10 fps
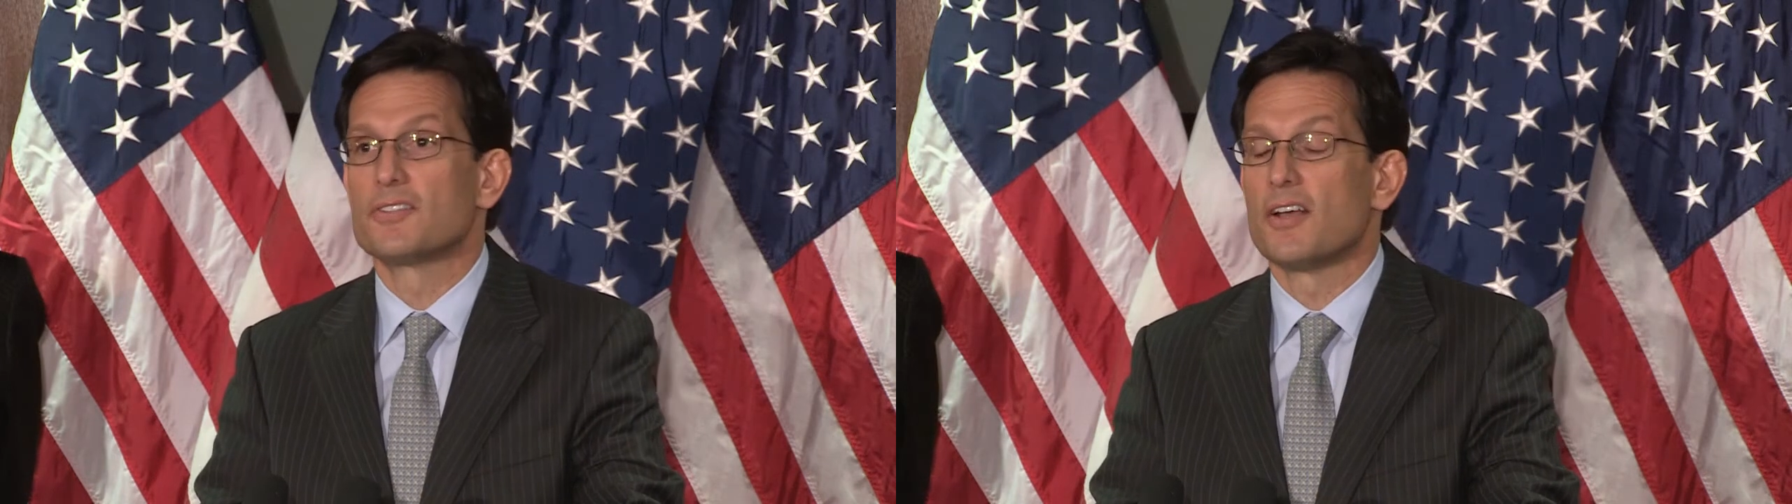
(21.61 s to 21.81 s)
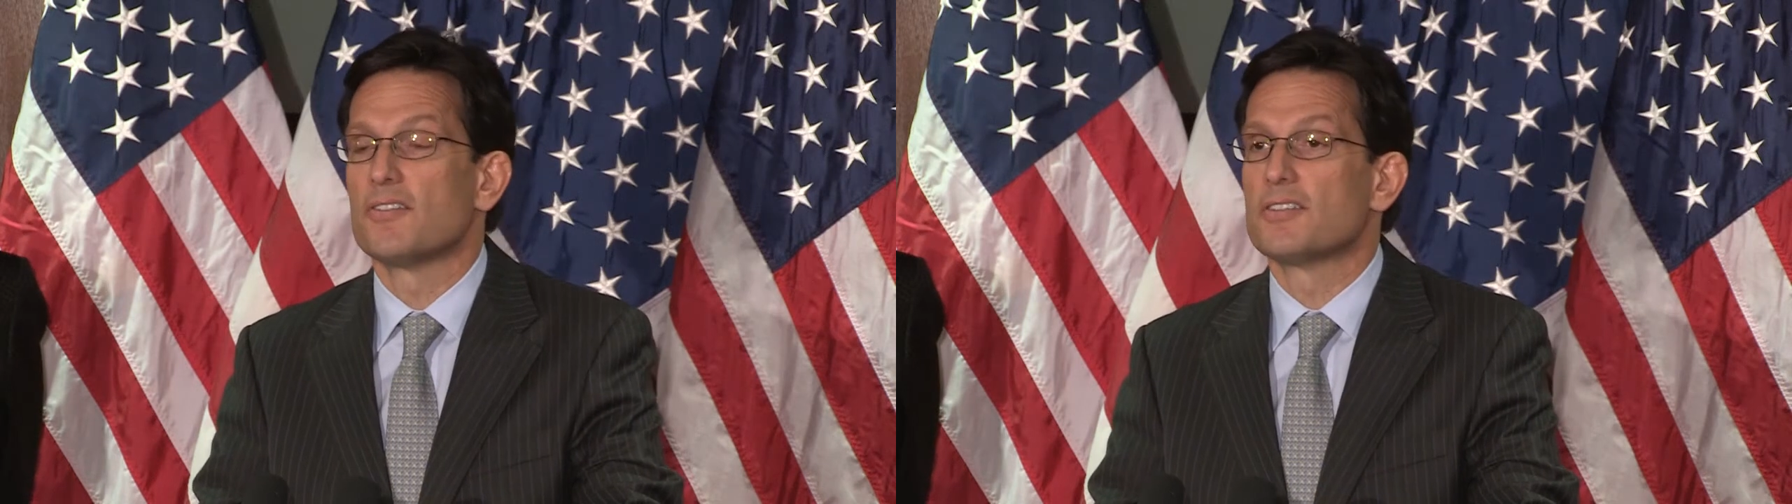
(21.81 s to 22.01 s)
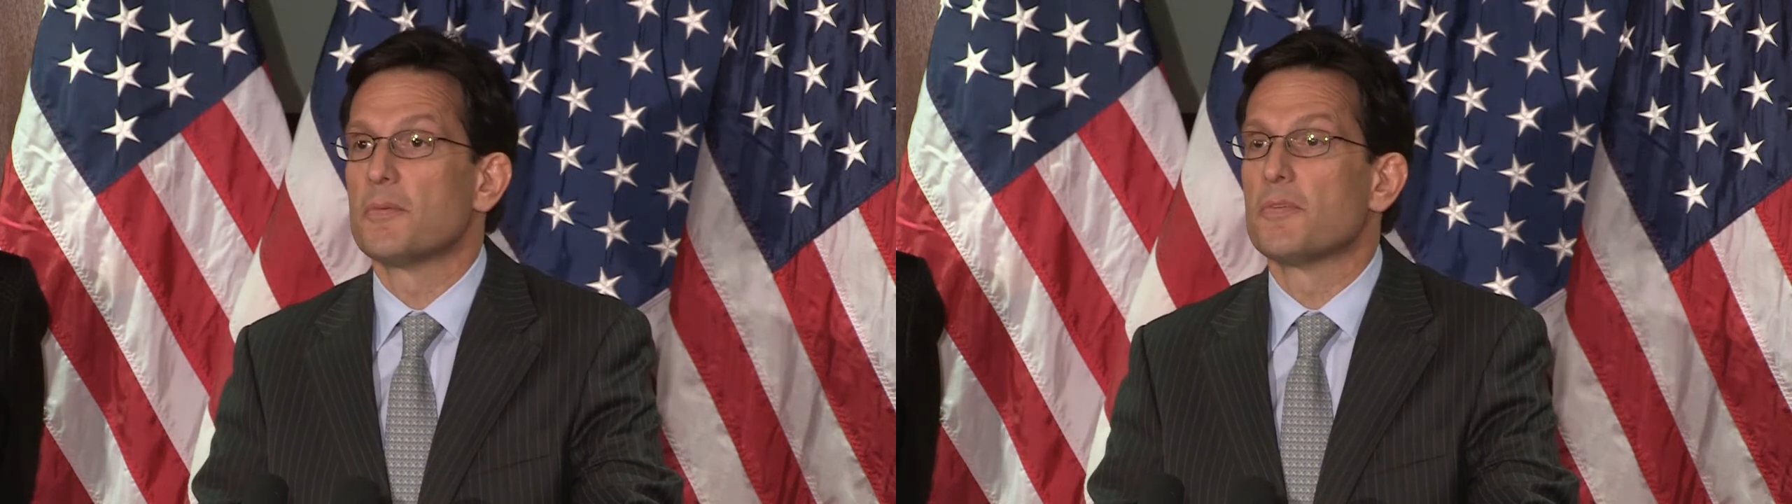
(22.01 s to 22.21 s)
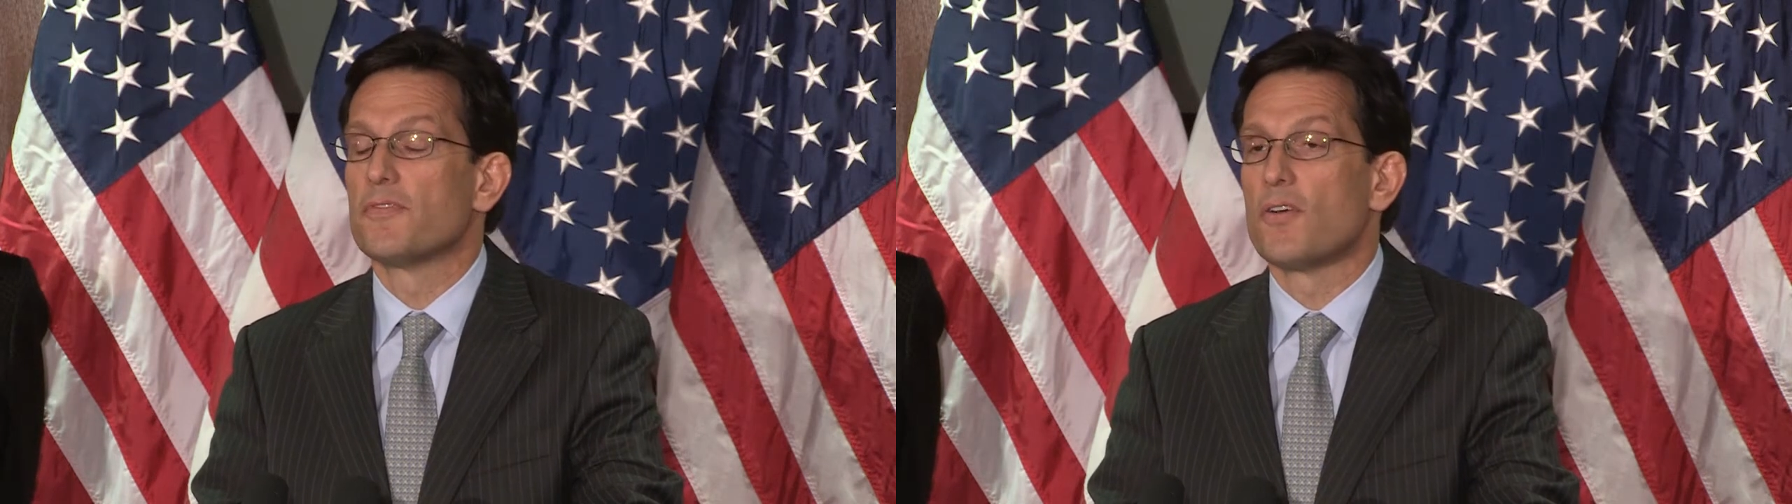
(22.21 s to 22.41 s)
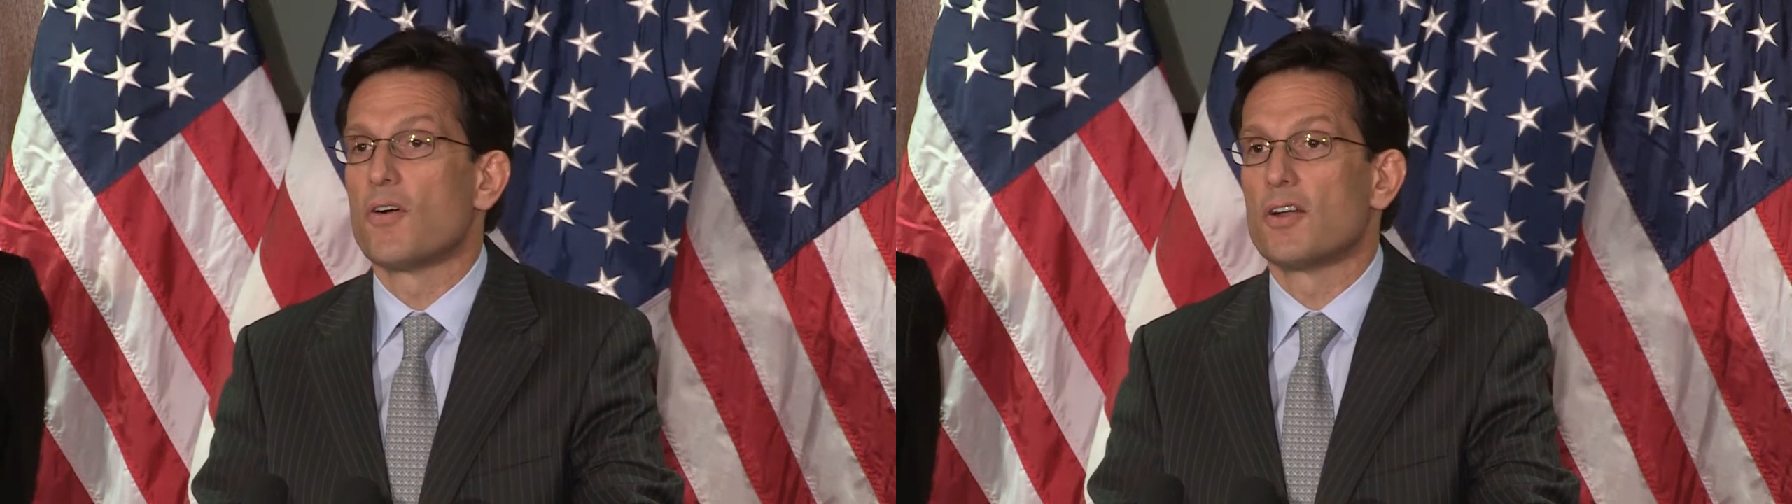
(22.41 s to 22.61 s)
southern tip of
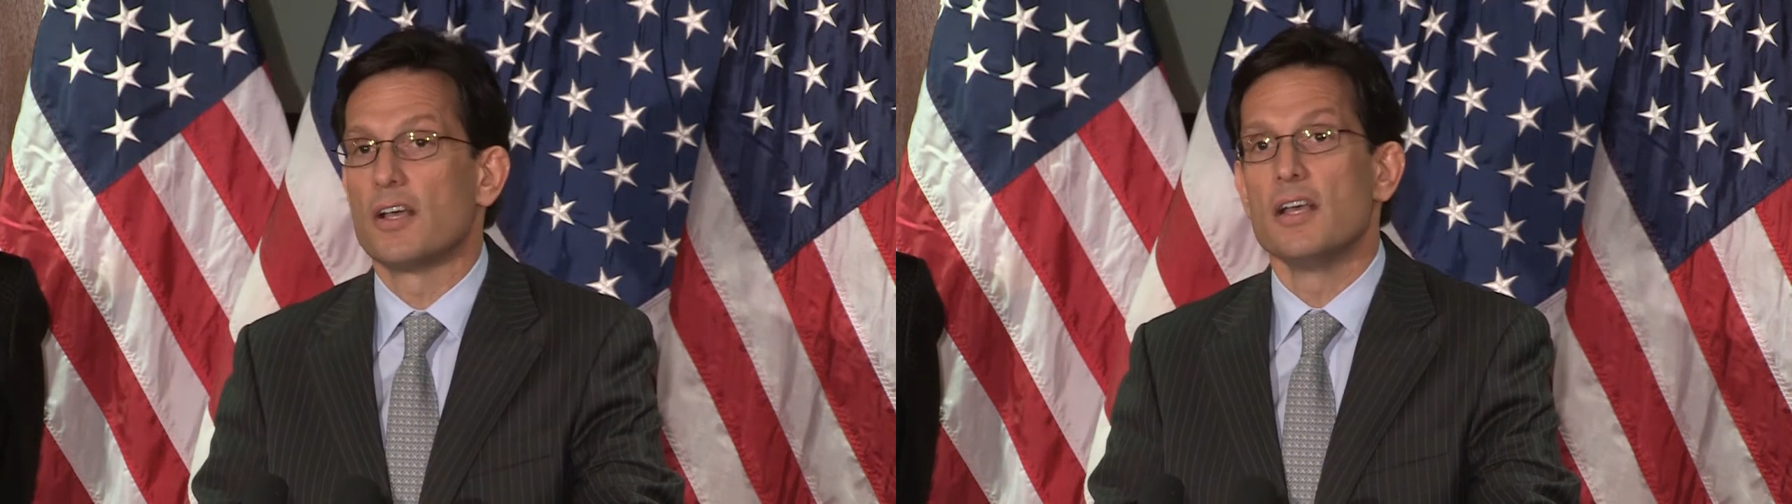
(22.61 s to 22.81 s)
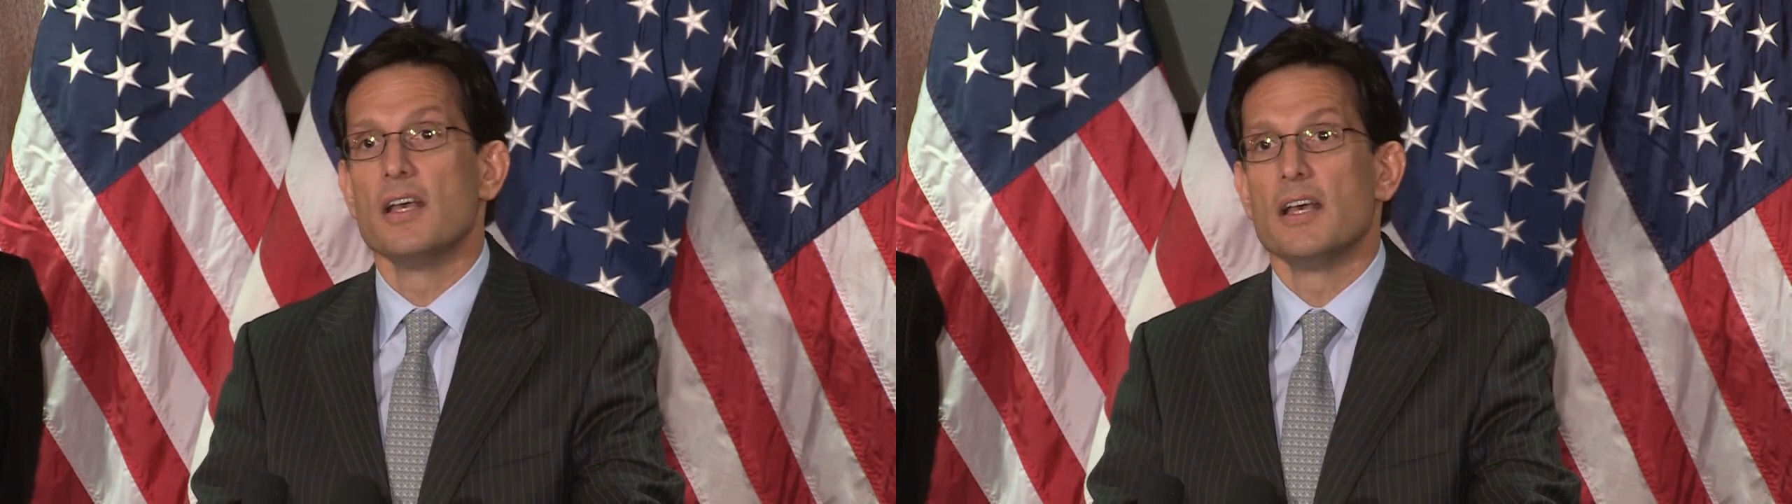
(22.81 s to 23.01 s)
Florida,